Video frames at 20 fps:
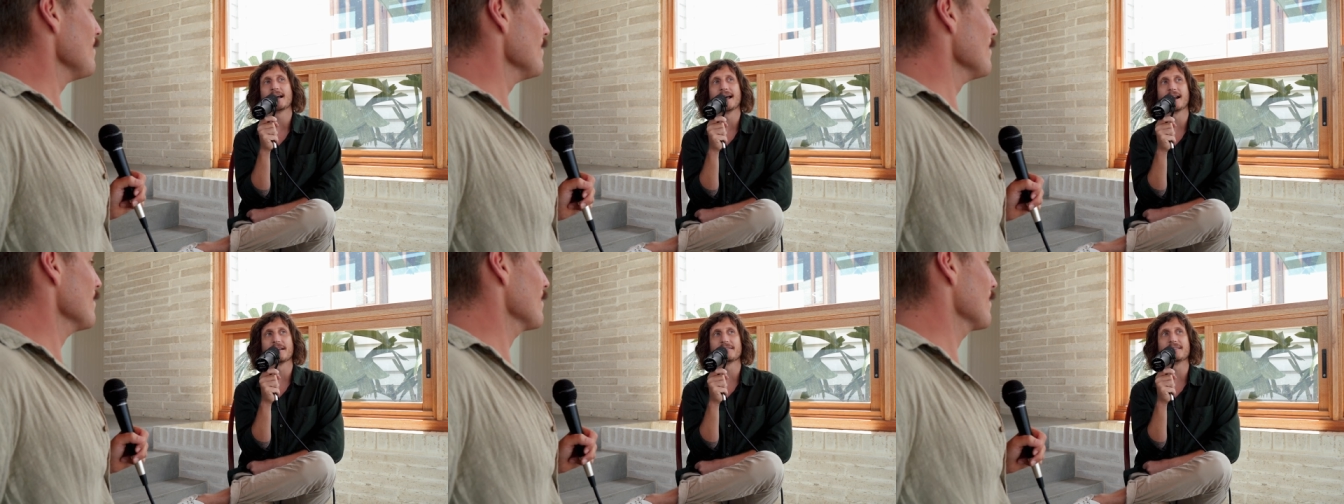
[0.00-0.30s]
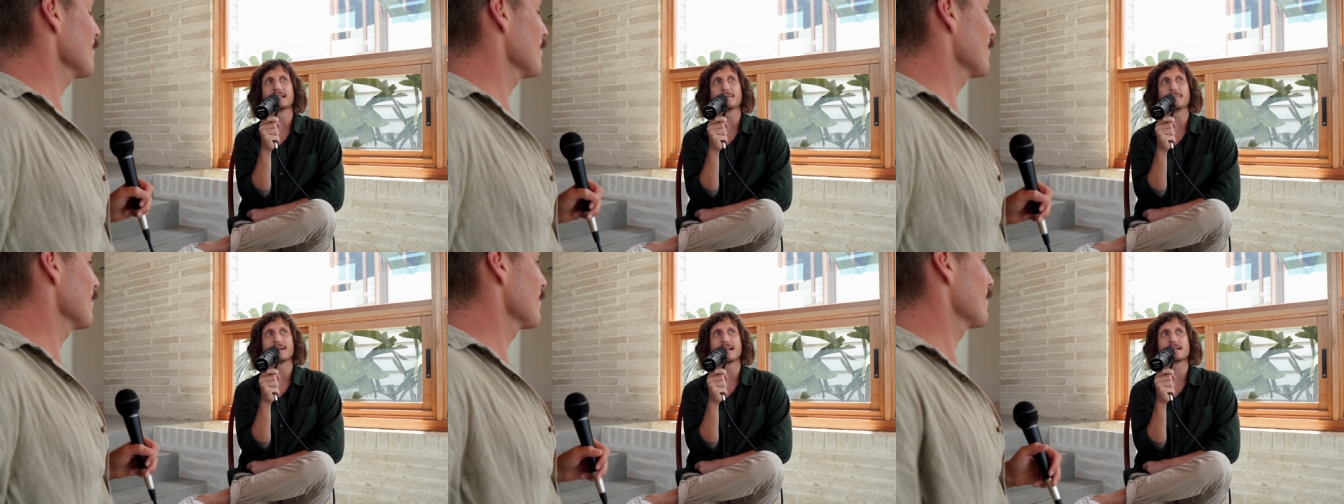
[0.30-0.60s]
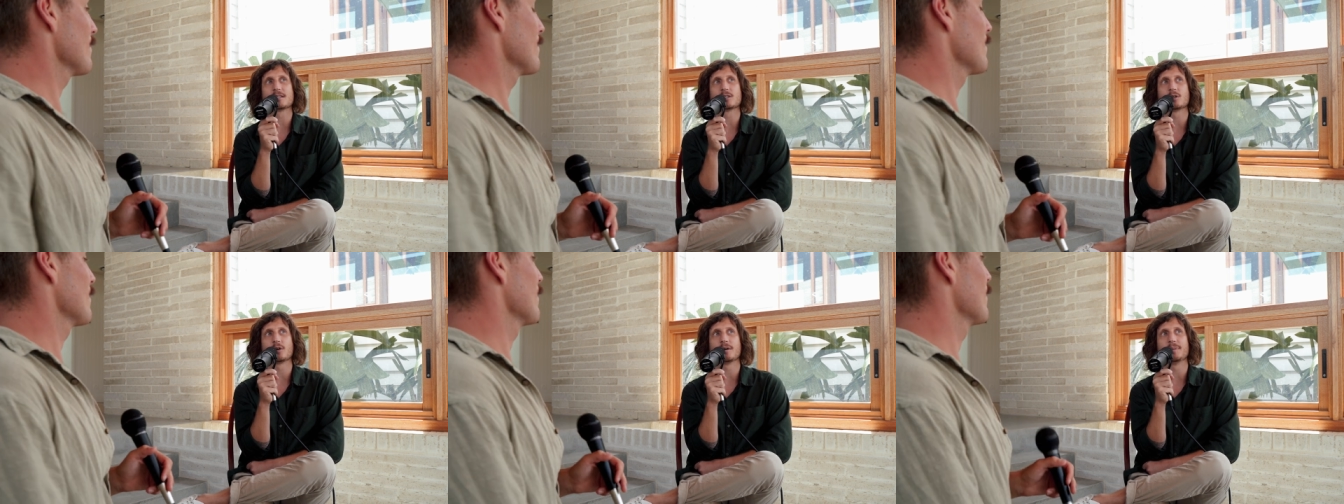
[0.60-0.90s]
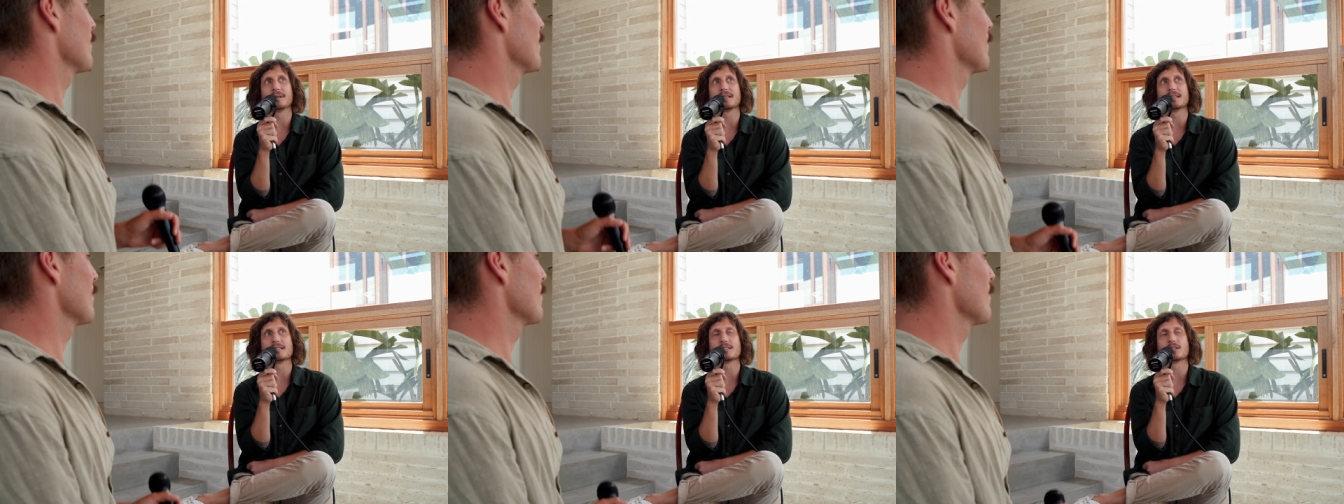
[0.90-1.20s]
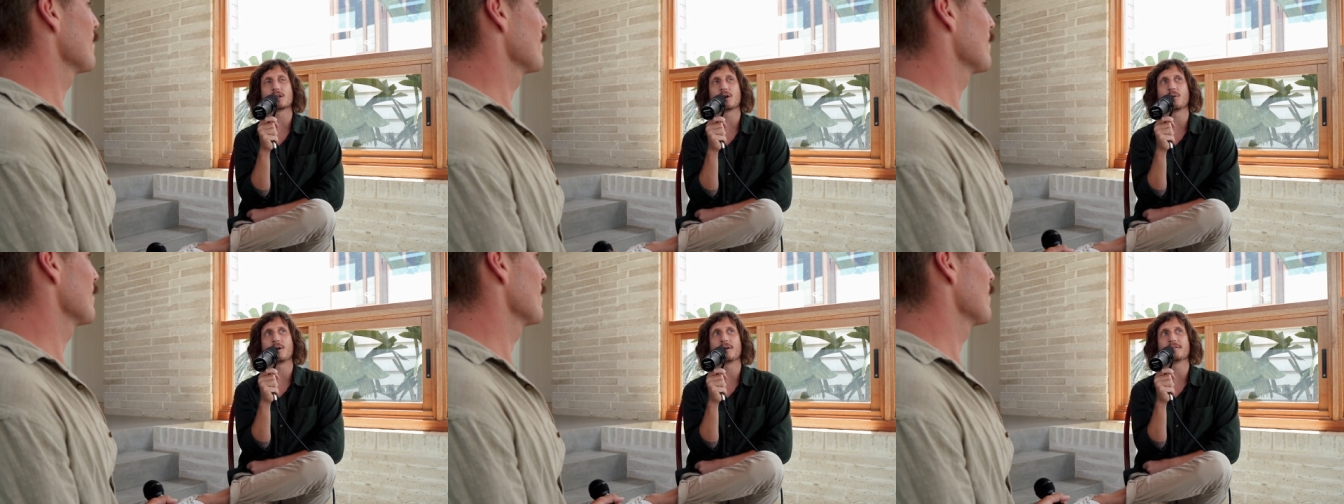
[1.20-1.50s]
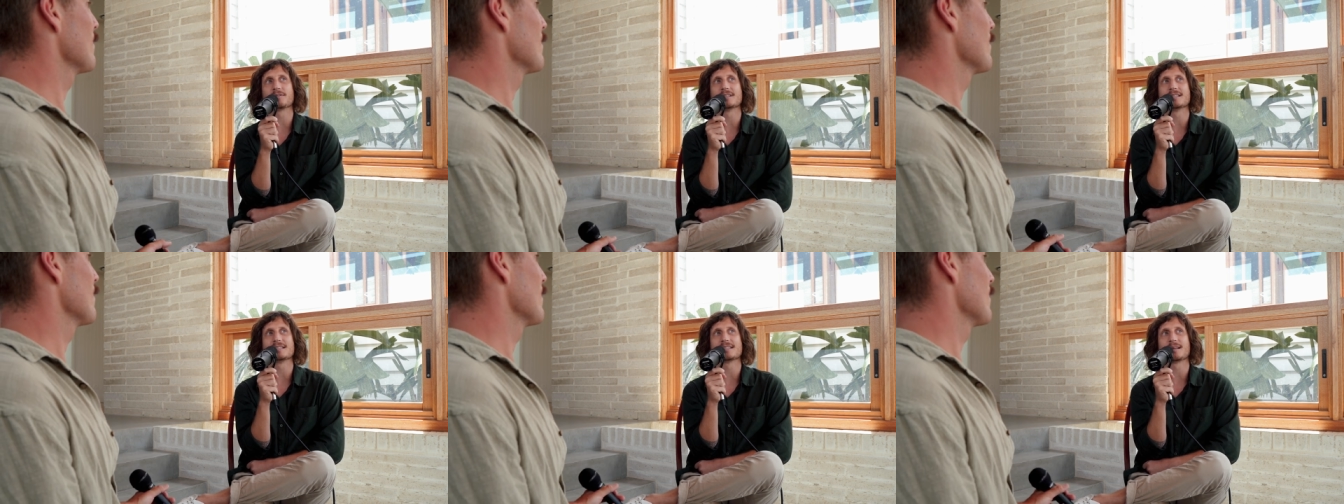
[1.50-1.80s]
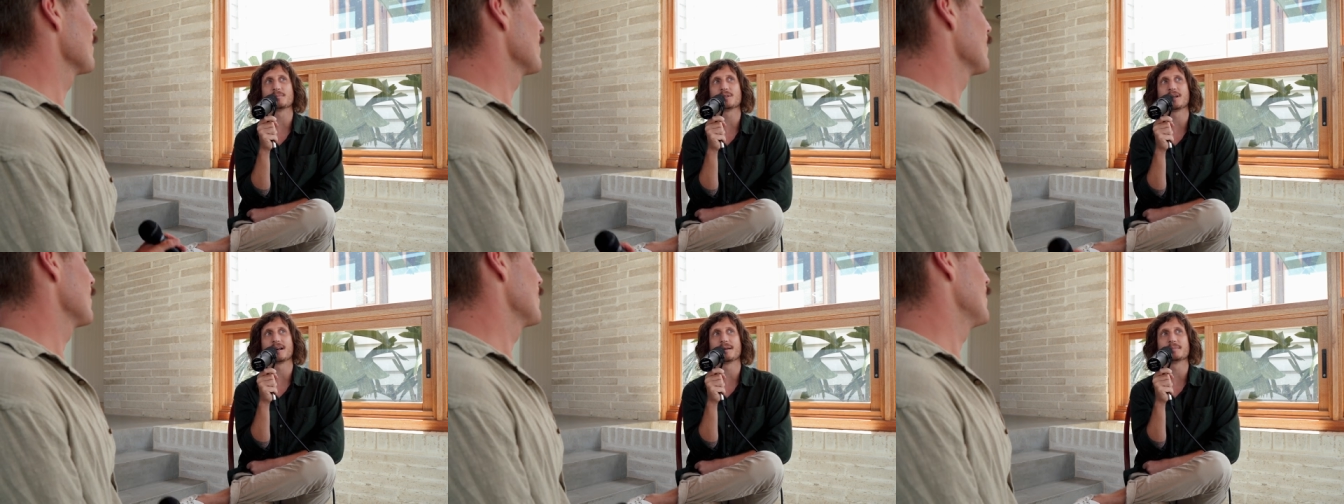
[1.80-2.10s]
And I think about that story because so often
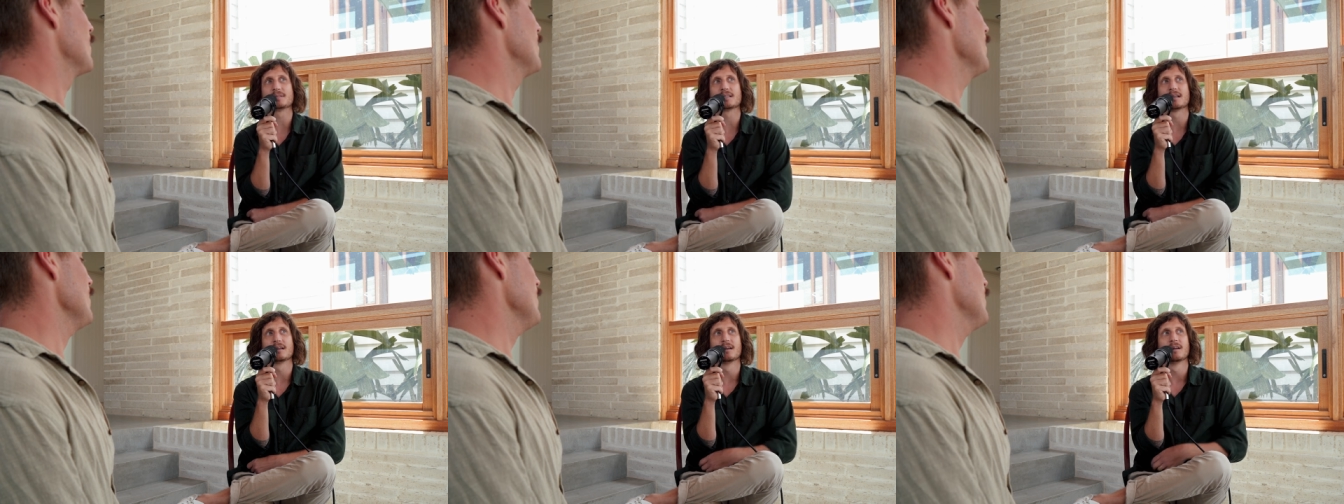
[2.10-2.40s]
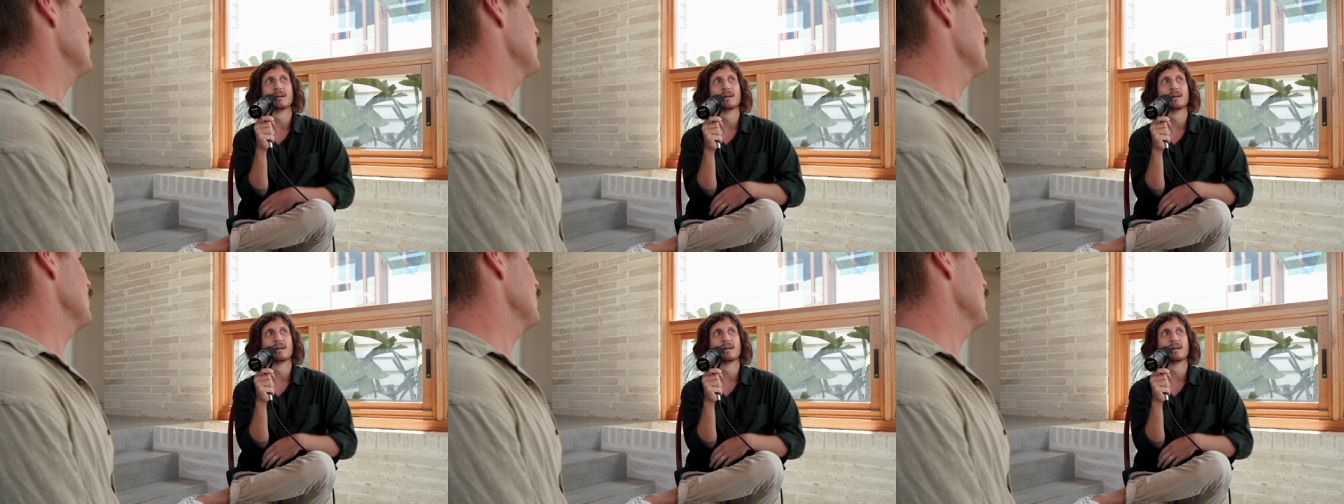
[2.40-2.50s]
sometimes